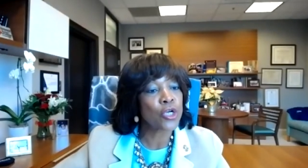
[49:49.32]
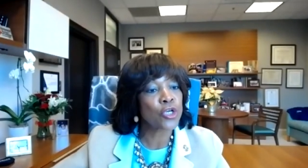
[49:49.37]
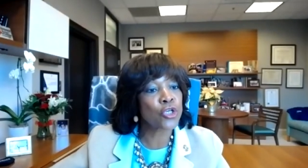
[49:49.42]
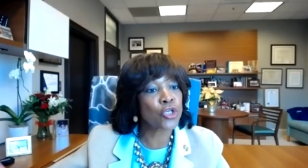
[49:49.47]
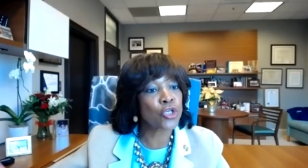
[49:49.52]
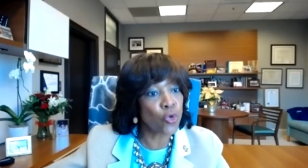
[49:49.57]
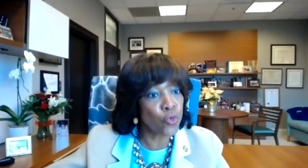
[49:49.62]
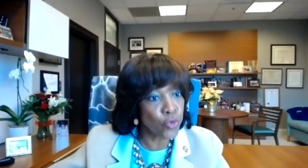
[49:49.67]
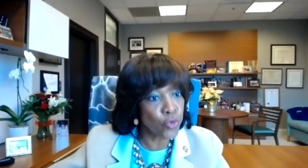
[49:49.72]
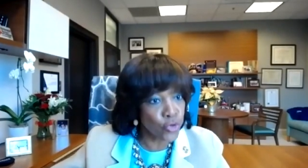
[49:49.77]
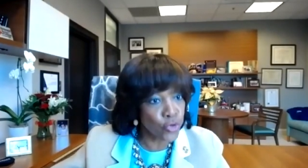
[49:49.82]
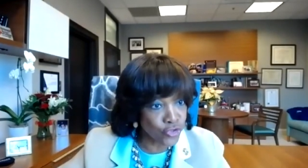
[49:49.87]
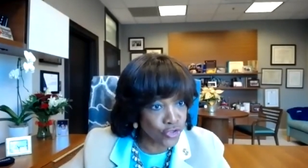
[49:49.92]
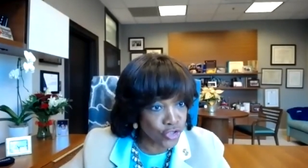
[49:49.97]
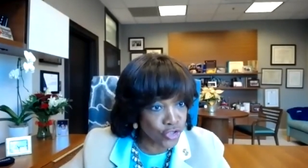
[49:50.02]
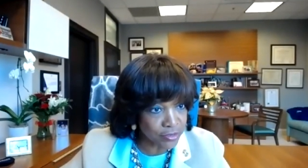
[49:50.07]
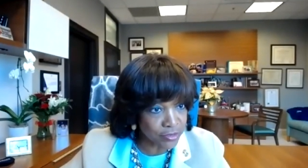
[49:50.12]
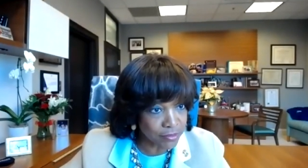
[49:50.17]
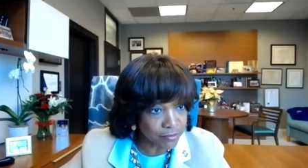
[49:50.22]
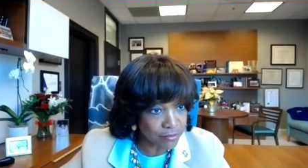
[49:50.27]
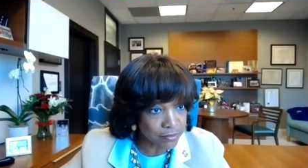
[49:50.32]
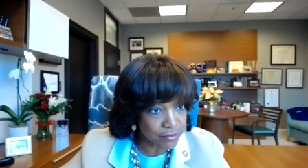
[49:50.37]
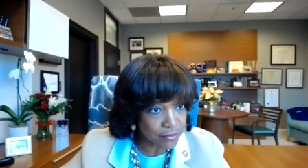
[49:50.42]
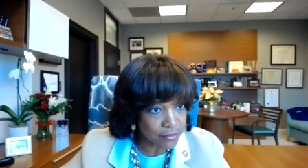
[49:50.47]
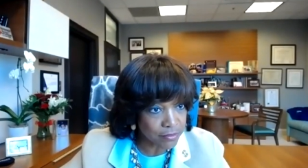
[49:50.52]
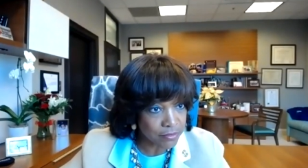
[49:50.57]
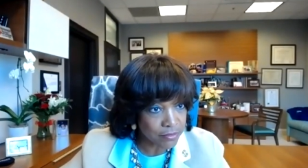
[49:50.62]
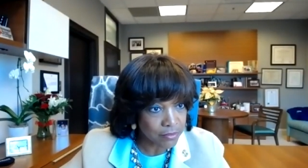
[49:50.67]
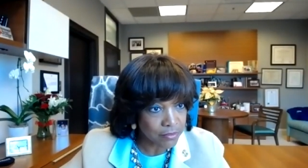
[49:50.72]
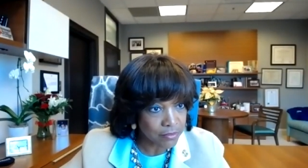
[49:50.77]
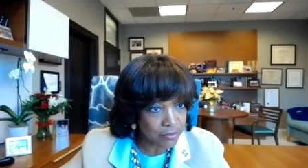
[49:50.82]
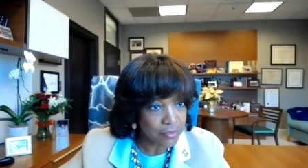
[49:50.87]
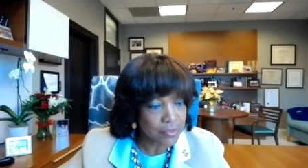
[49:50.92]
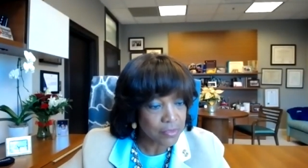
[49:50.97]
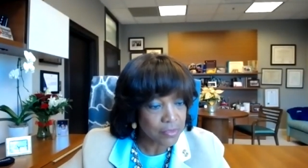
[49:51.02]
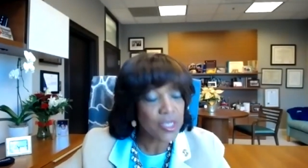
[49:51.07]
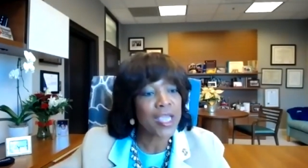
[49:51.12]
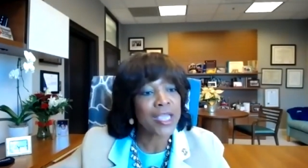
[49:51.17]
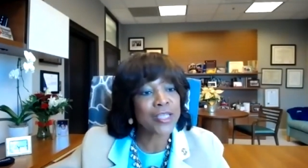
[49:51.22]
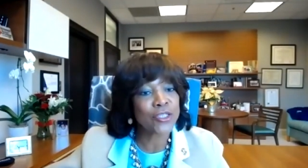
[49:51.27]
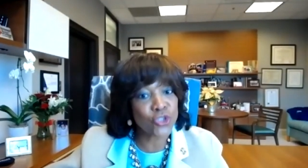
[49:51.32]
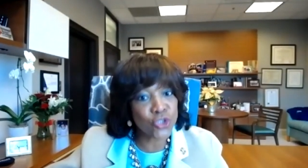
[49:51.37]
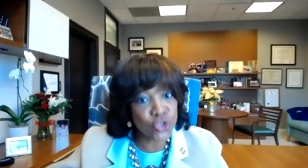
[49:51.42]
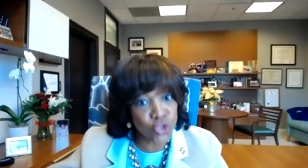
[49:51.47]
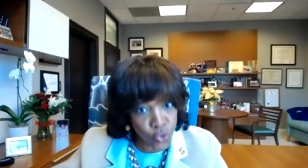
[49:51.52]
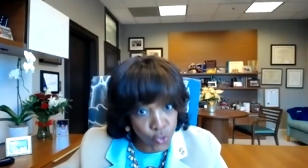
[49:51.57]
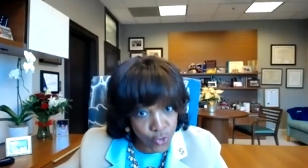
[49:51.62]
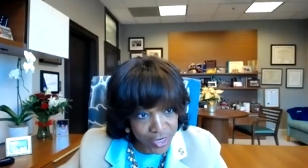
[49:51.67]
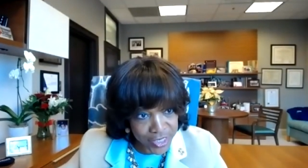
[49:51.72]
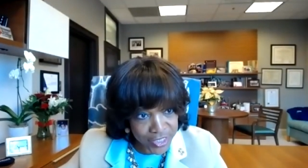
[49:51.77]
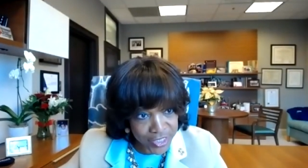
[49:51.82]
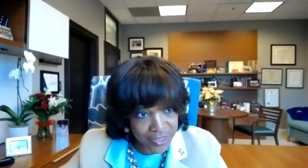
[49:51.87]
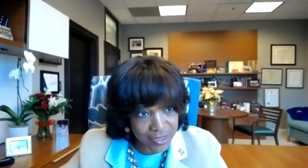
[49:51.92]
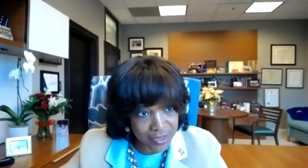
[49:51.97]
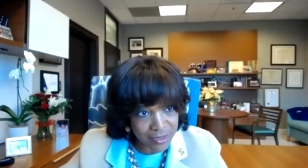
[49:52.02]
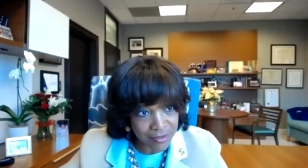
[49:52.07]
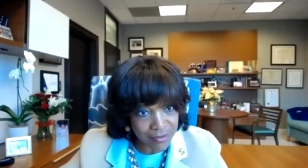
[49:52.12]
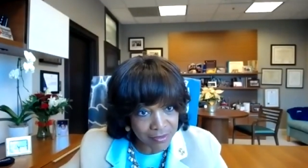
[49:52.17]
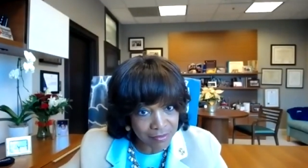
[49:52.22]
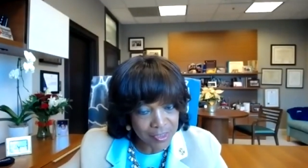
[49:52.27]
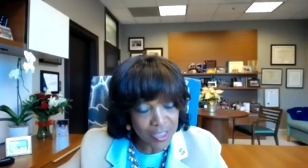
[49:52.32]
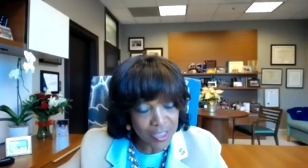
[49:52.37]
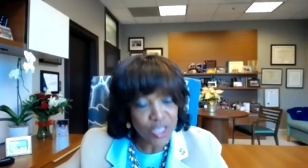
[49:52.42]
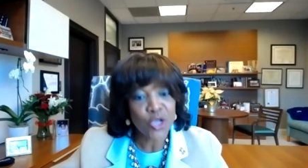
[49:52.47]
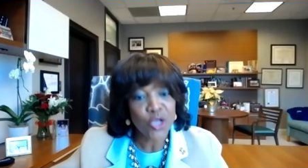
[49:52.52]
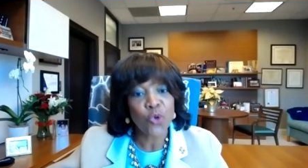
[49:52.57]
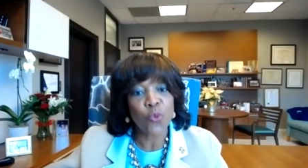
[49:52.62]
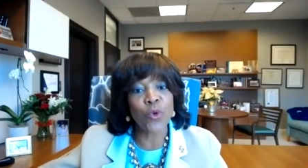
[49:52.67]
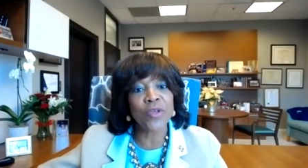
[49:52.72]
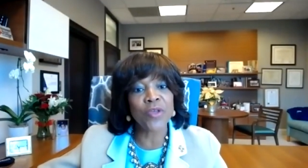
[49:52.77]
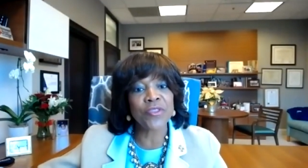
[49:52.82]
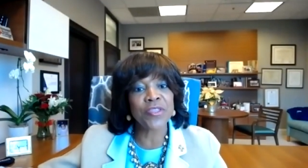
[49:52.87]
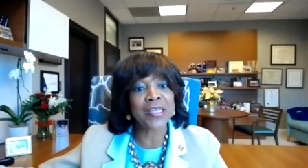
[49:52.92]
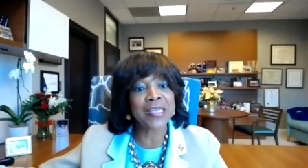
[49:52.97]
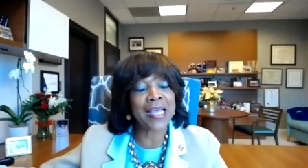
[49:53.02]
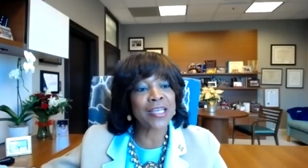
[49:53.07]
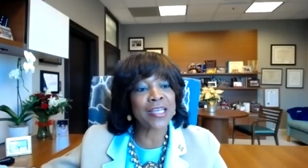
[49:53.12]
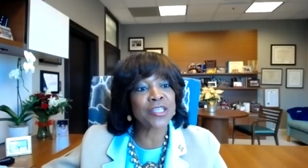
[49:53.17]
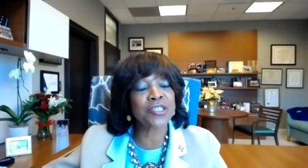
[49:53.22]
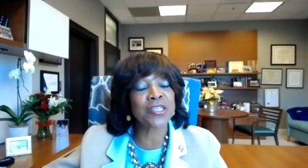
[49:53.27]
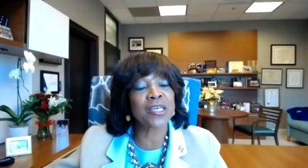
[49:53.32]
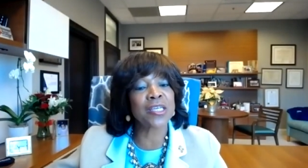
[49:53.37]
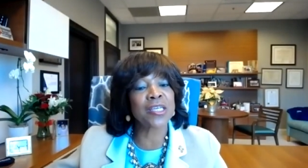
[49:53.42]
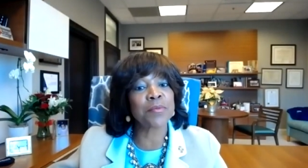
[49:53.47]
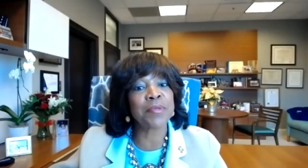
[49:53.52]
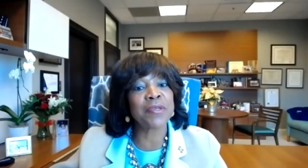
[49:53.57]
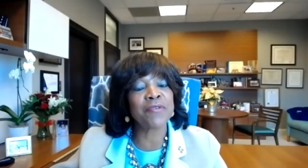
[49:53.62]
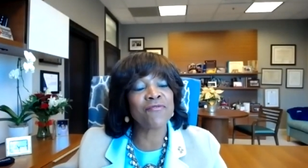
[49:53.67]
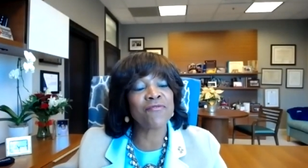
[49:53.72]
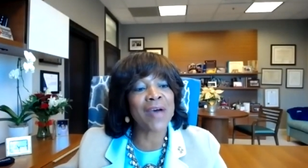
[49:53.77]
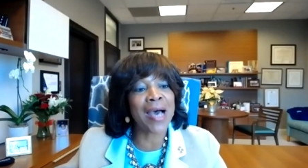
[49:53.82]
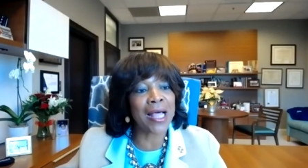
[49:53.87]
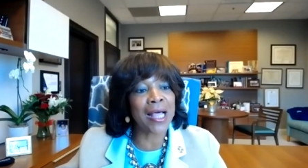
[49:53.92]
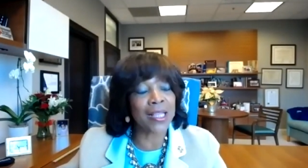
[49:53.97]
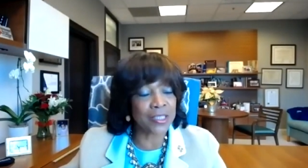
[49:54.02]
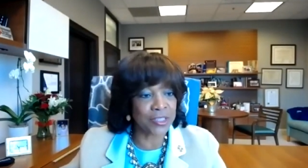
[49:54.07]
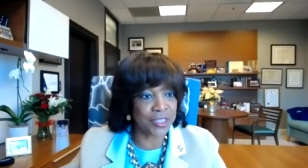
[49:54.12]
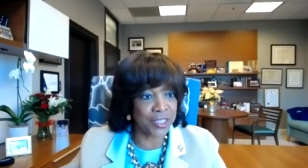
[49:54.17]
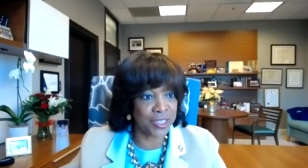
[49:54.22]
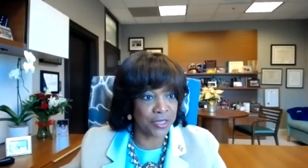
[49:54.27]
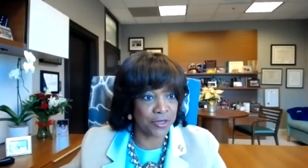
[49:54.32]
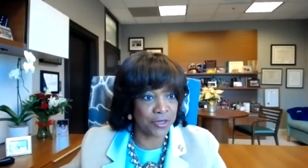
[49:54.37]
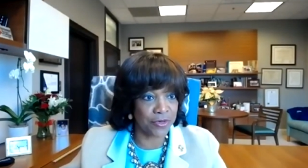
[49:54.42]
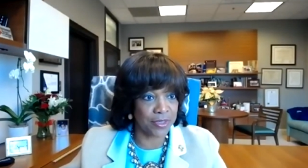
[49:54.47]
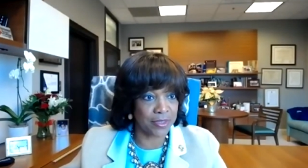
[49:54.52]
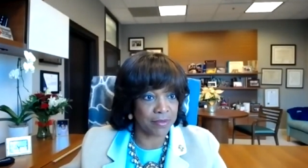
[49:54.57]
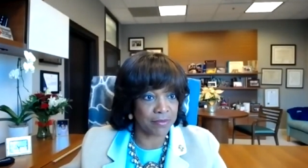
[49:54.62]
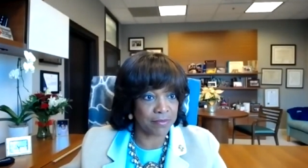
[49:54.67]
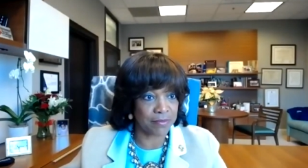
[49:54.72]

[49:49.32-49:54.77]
coercion, choice, whether or not it's going to be voluntary.